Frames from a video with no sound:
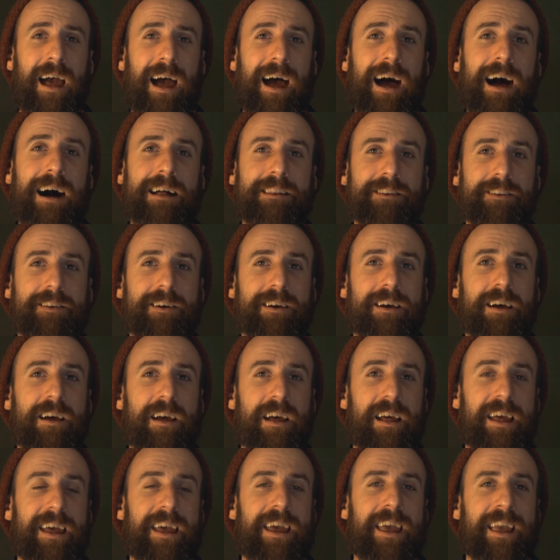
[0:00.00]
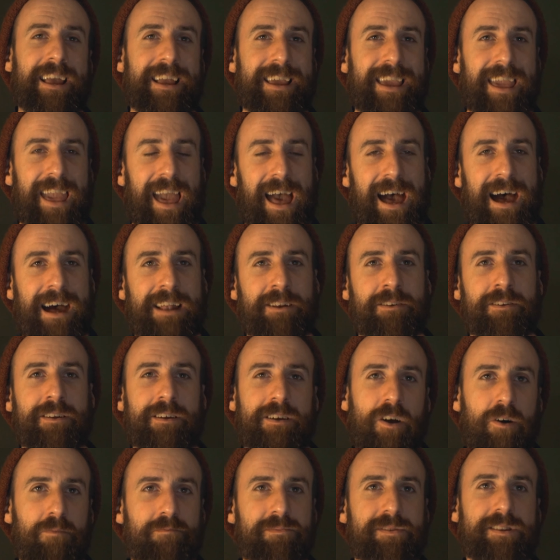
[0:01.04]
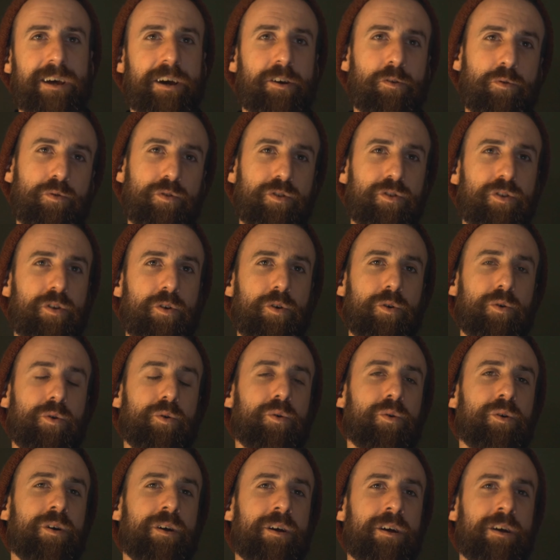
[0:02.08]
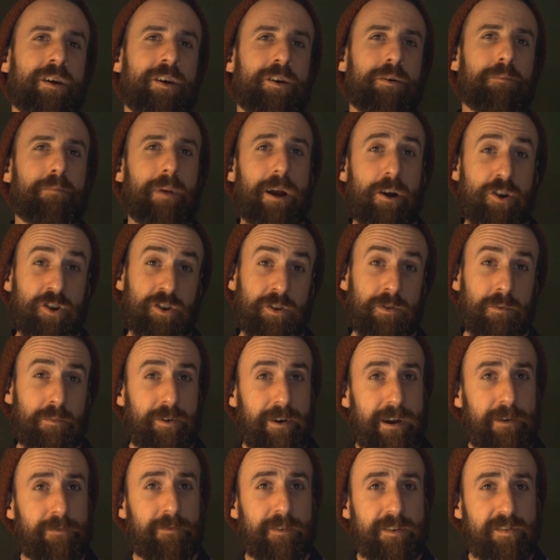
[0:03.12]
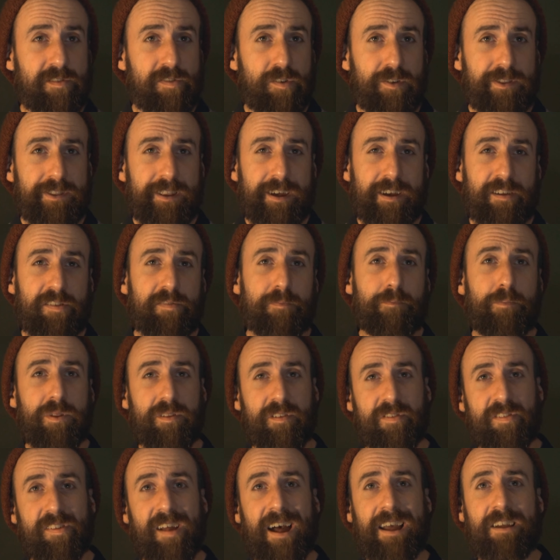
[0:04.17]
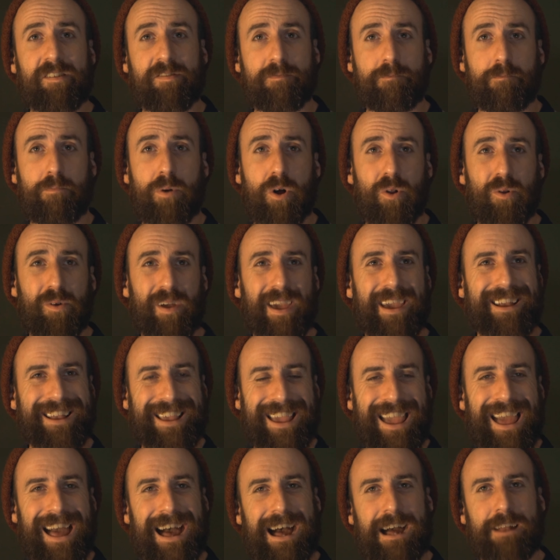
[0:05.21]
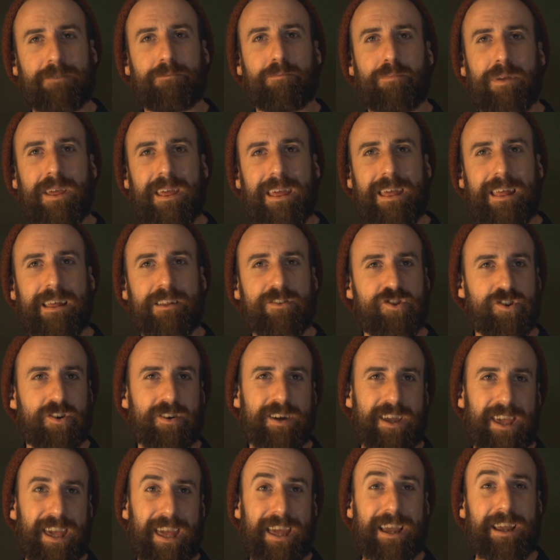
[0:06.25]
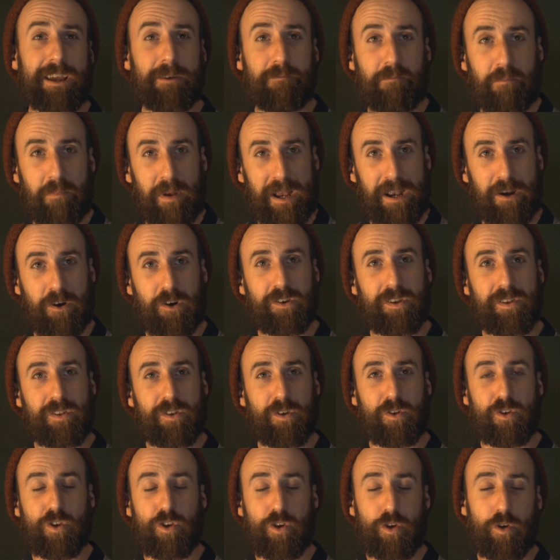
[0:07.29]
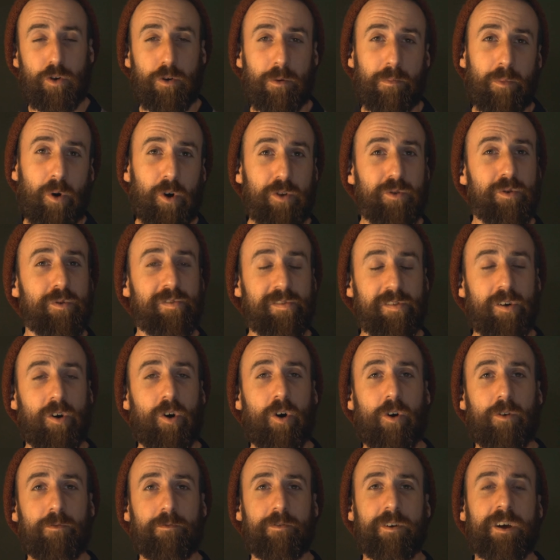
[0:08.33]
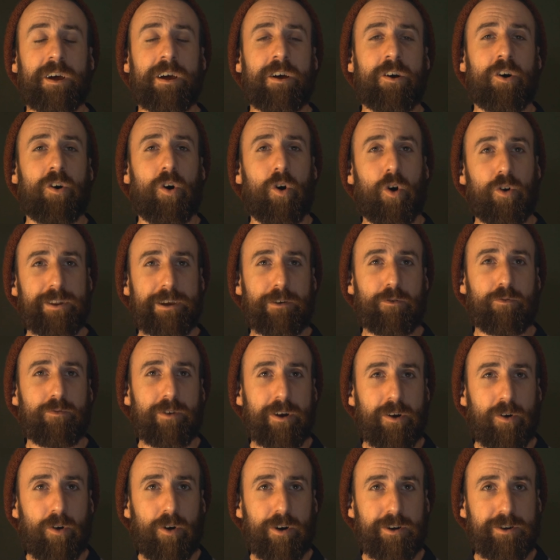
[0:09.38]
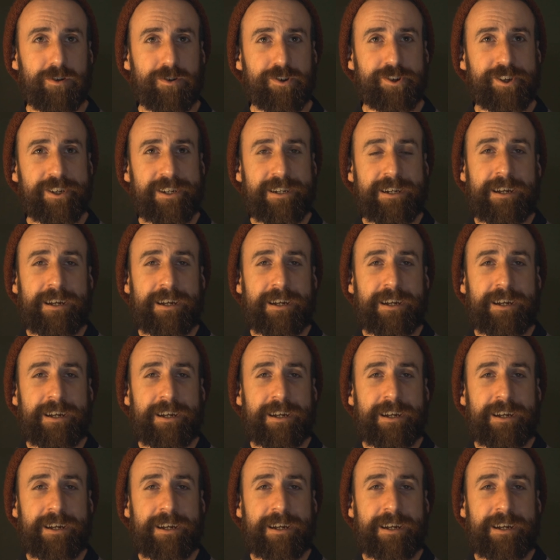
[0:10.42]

and it can come down to personal preference on this, but the size and bulk, it can be chunky compared to newer models of audio recorders.